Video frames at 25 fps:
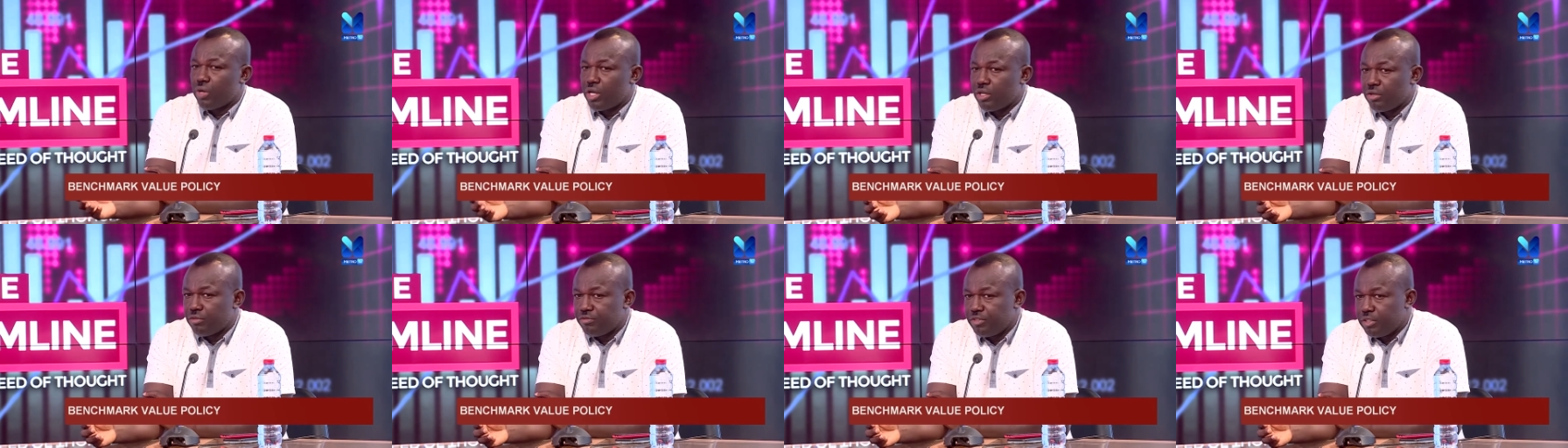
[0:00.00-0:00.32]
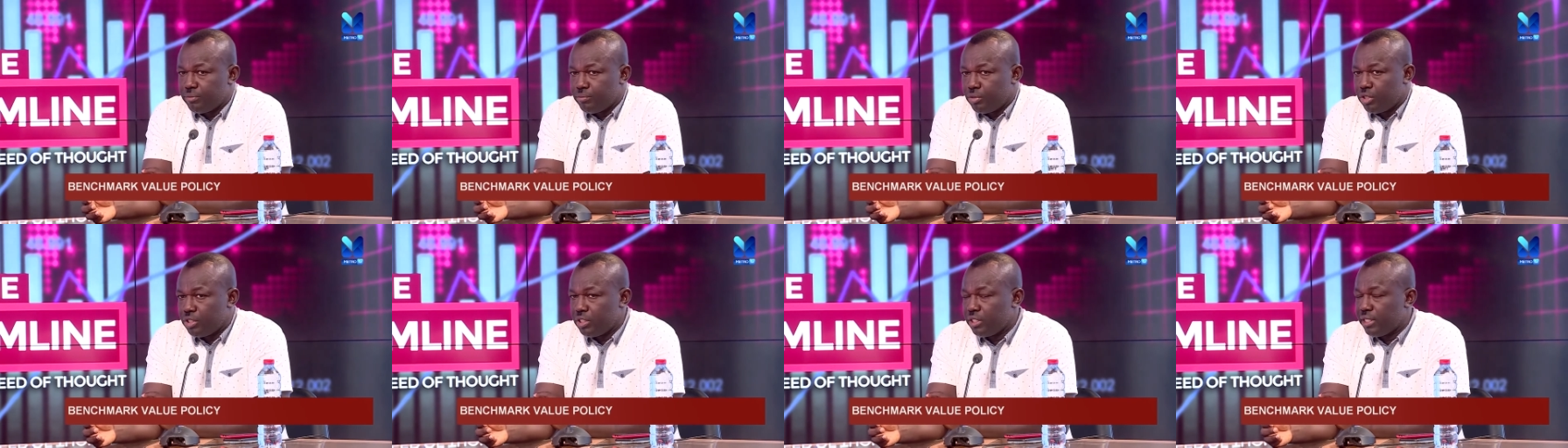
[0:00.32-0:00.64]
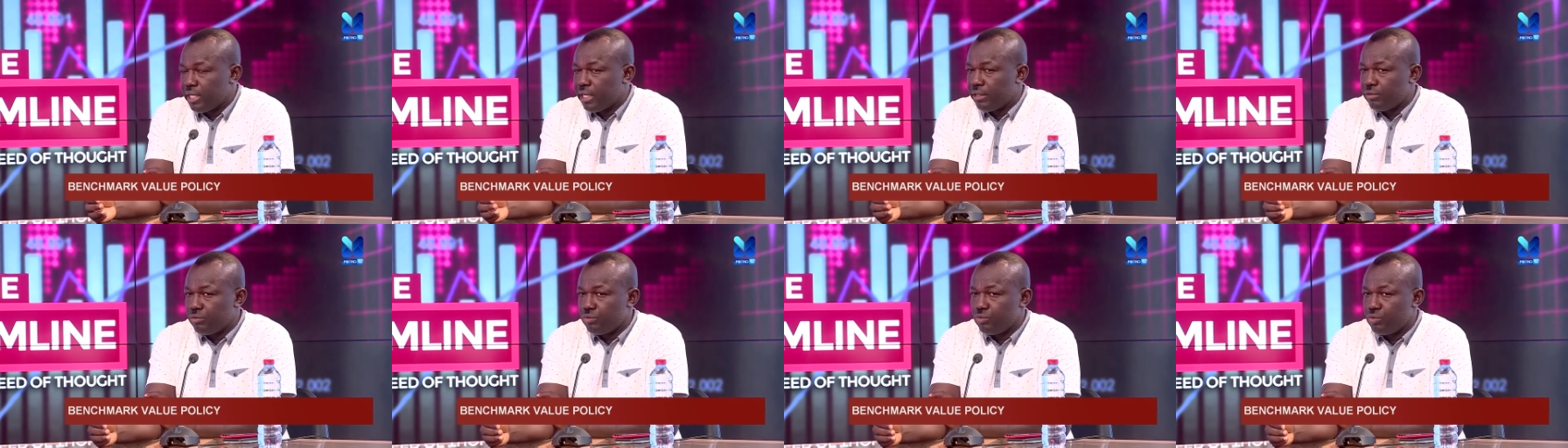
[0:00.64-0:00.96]
one of the body
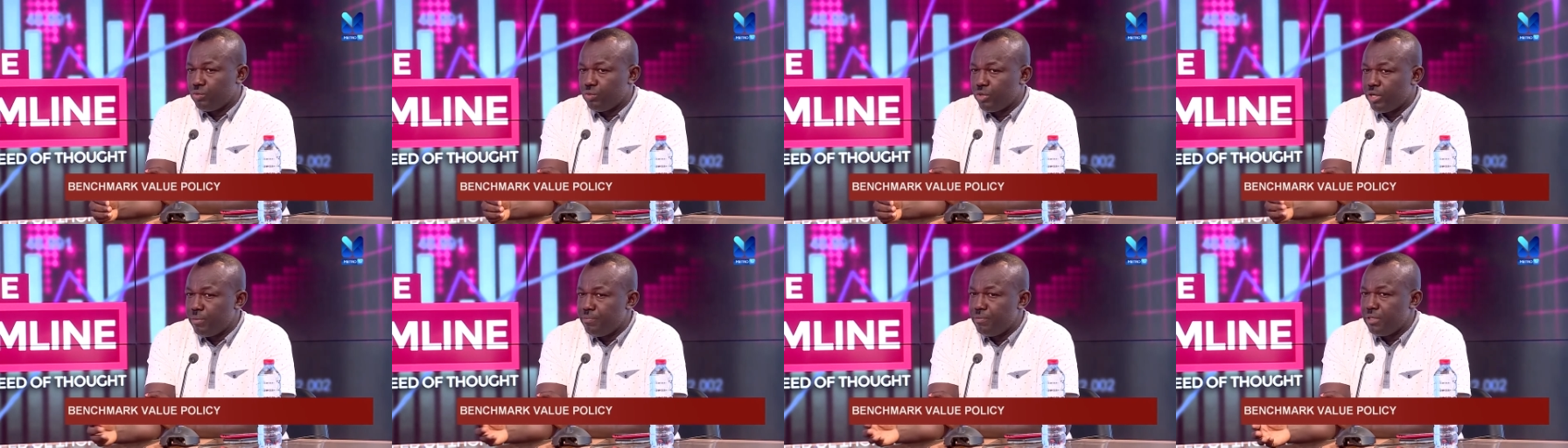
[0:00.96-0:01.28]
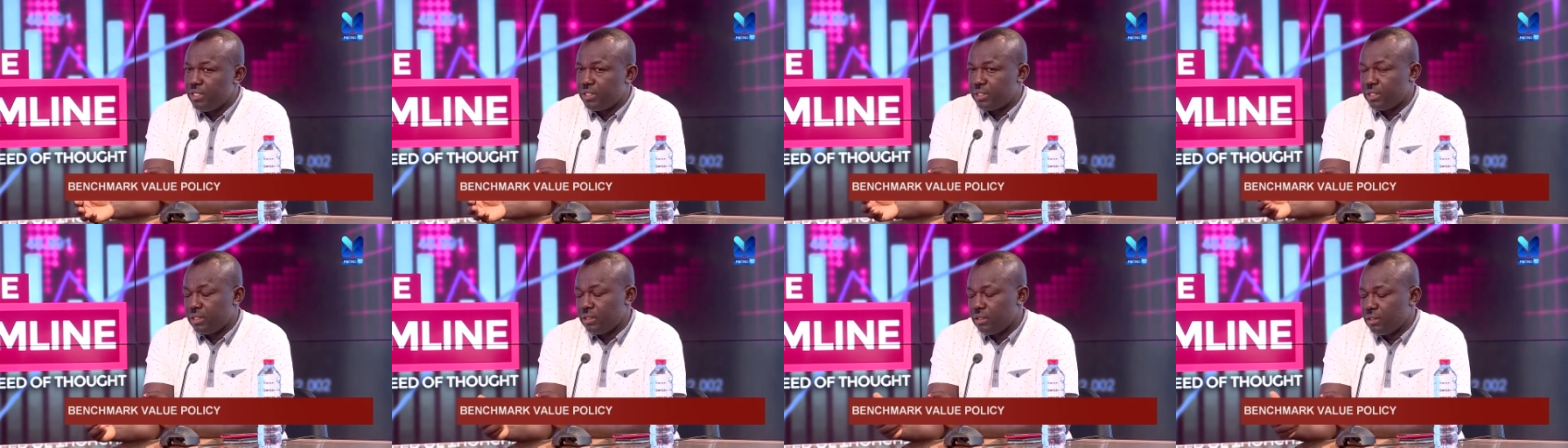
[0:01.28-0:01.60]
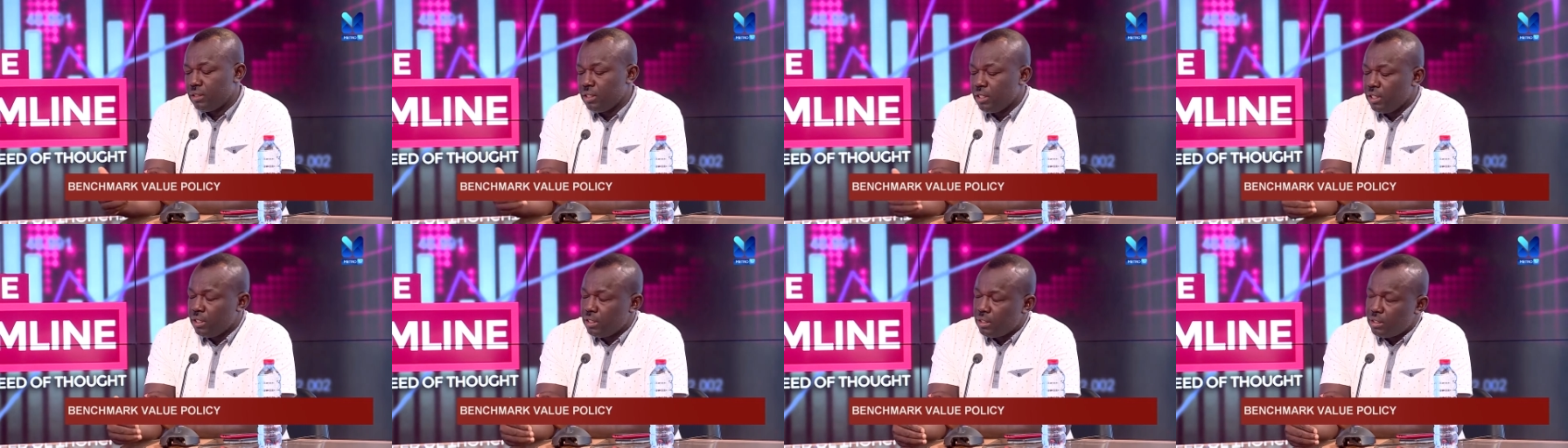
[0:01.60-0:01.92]
that we were meeting.
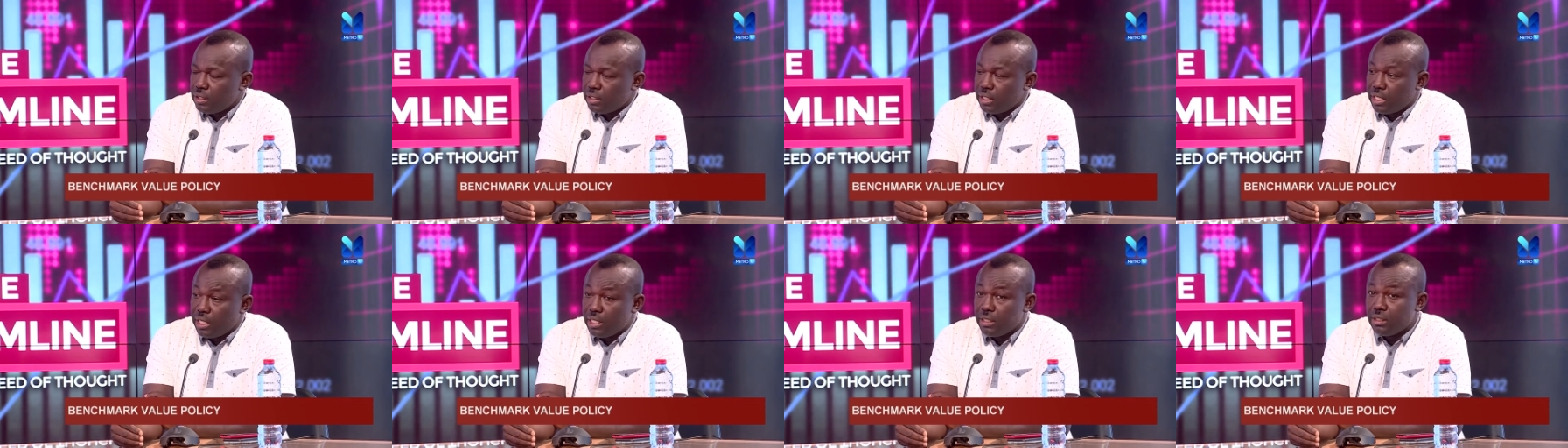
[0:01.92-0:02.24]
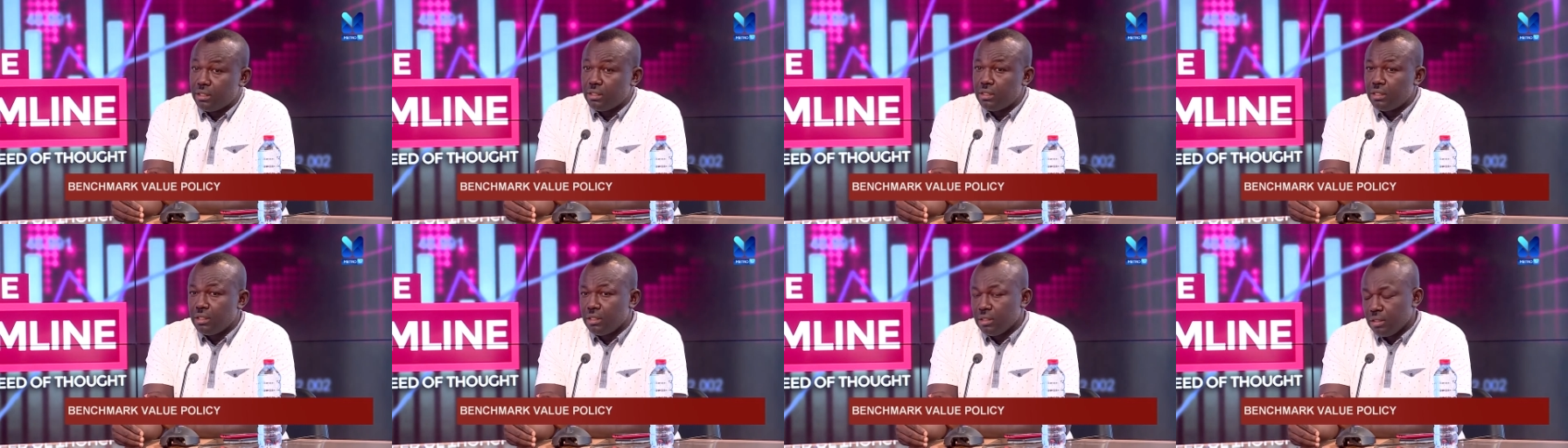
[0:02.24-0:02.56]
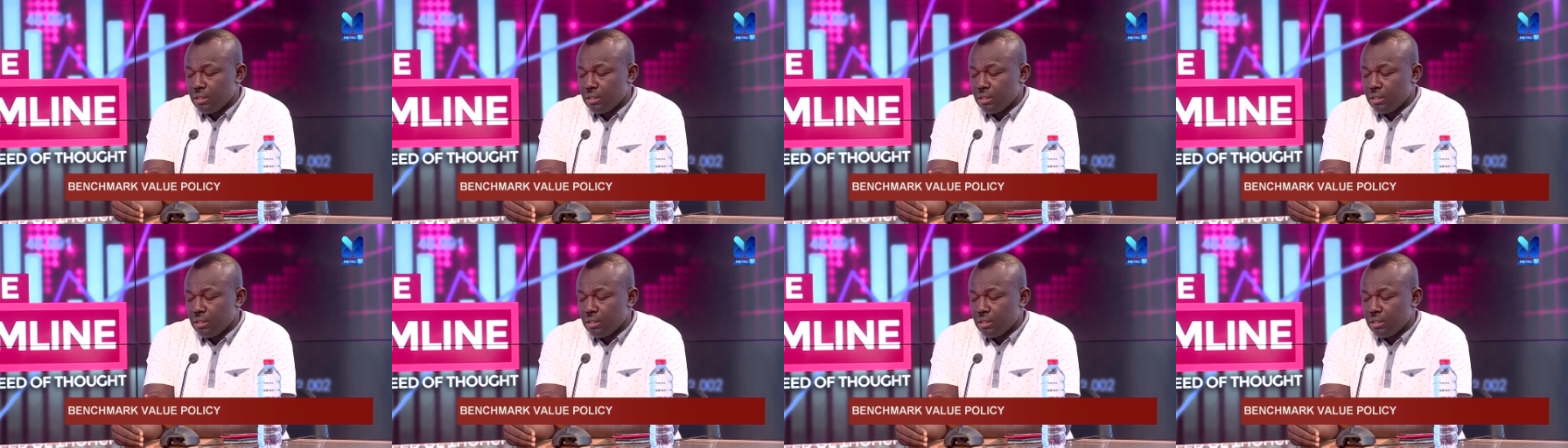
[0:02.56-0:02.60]
Then